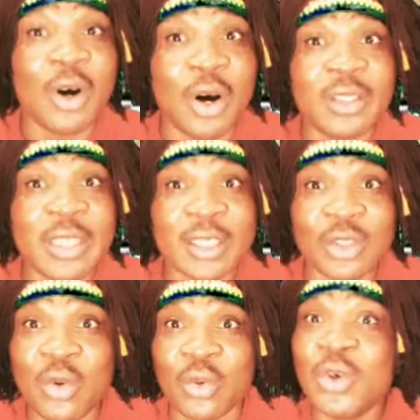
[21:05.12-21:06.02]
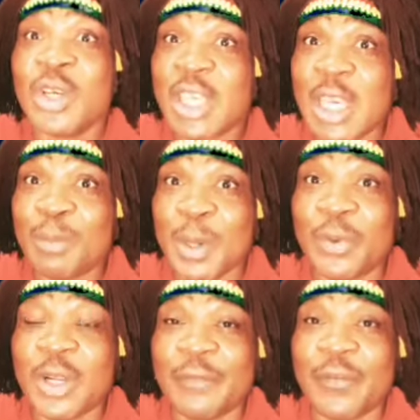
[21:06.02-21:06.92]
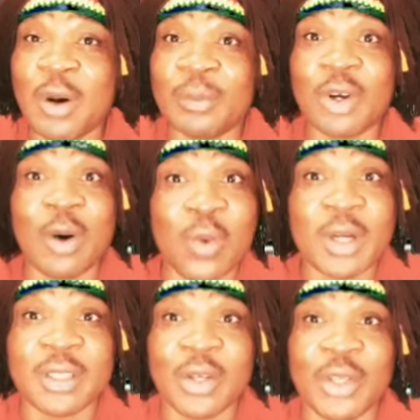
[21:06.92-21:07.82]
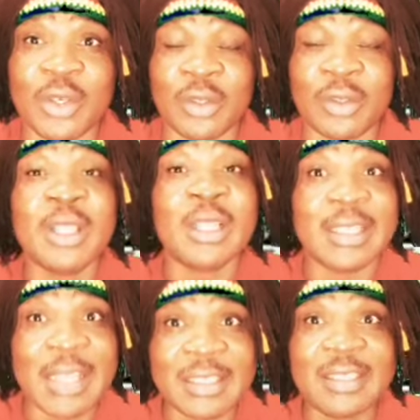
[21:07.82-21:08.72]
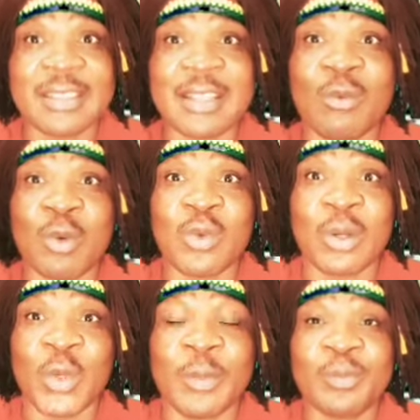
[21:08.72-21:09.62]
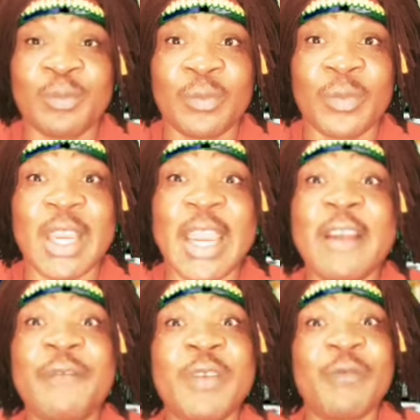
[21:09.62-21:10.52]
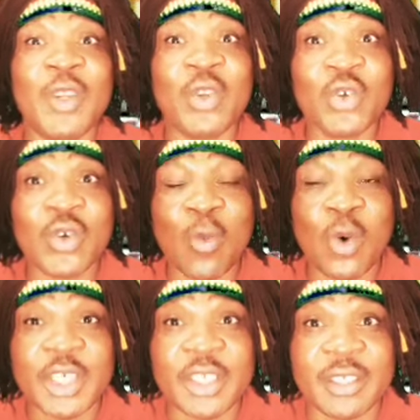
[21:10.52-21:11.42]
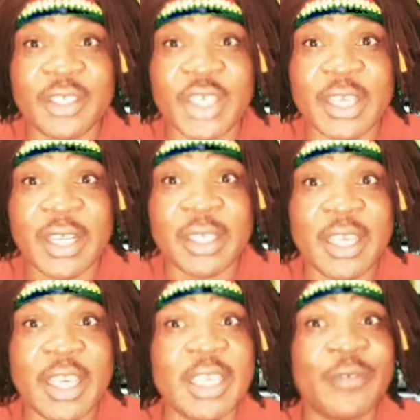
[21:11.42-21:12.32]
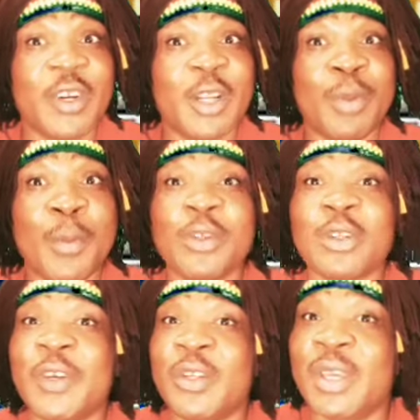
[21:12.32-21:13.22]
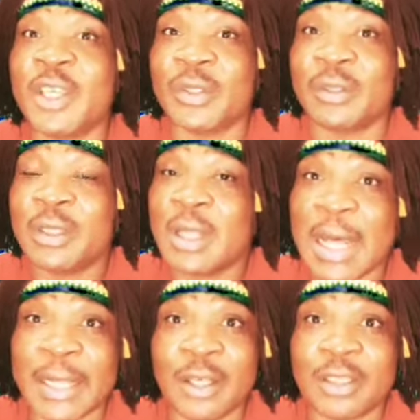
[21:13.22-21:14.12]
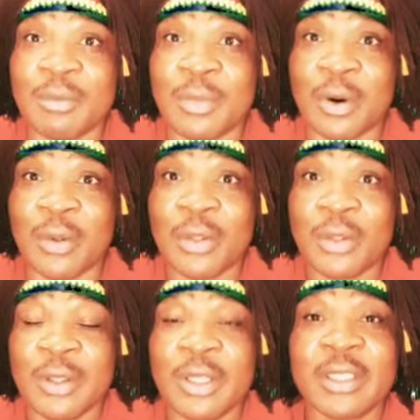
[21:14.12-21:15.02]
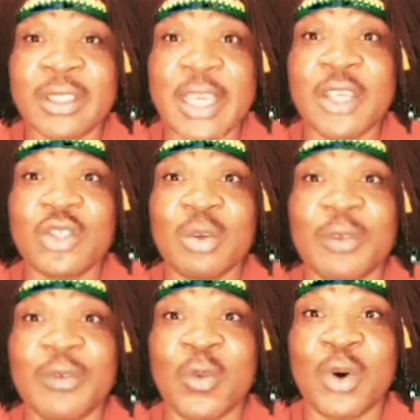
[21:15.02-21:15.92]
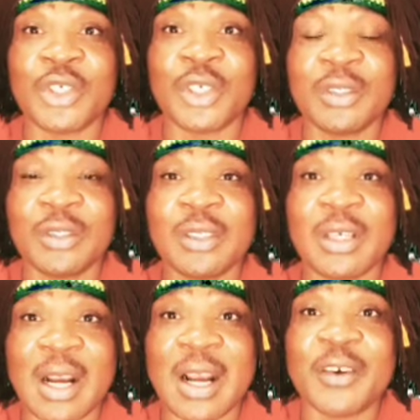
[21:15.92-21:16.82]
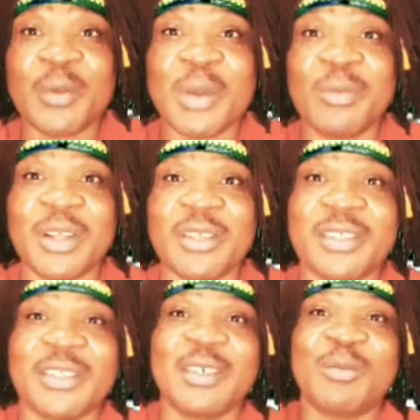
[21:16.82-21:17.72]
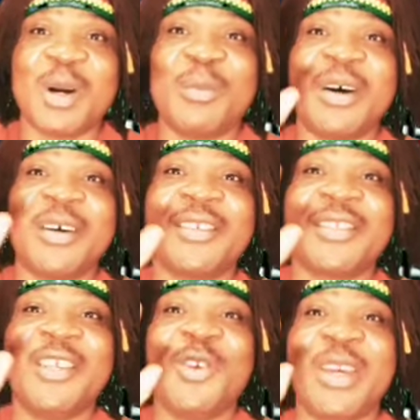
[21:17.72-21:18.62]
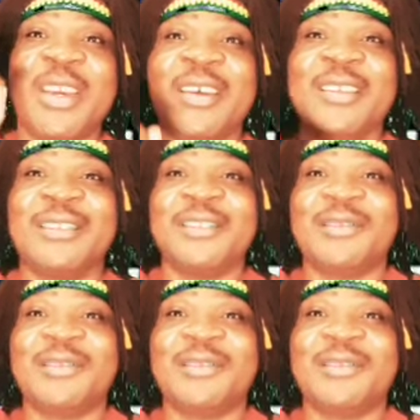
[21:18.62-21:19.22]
on their toes, keep people informed on what is going on. That is exactly what we are doing. Every video you are watching in this channel is for the purpose of education and nothing more. Thank you so much for watching, and remember us. Bye-bye. See you again.